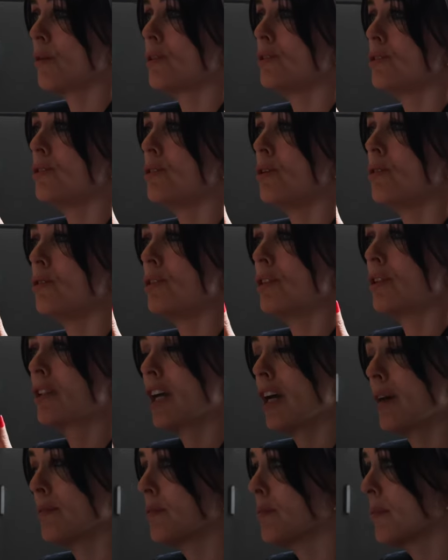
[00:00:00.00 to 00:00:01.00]
when you know you're
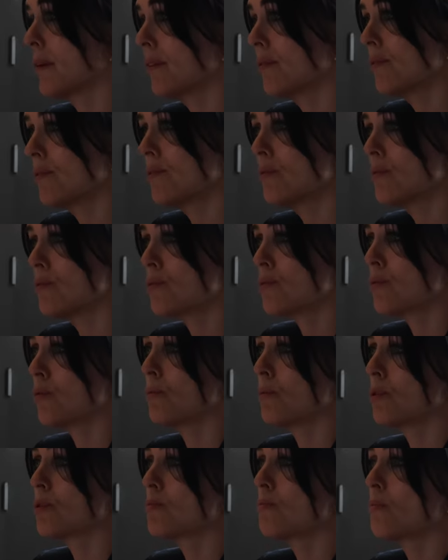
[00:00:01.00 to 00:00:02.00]
capable of so
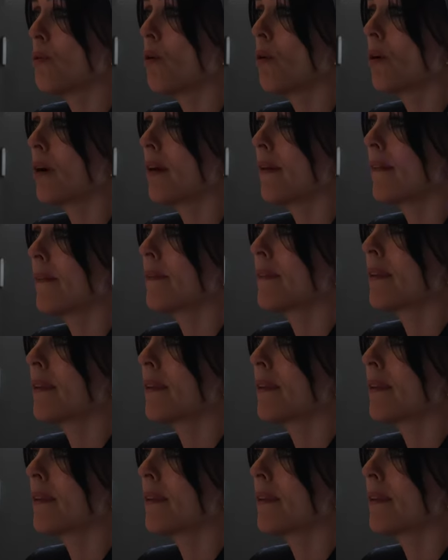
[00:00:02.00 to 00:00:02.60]
much more.